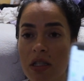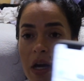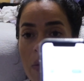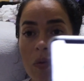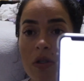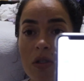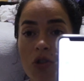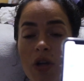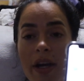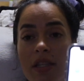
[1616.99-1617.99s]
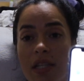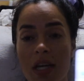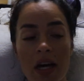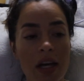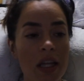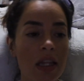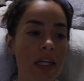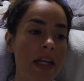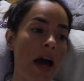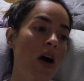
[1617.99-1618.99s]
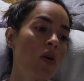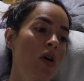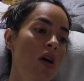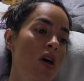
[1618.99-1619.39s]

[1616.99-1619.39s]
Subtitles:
I was trying to cut and lean out.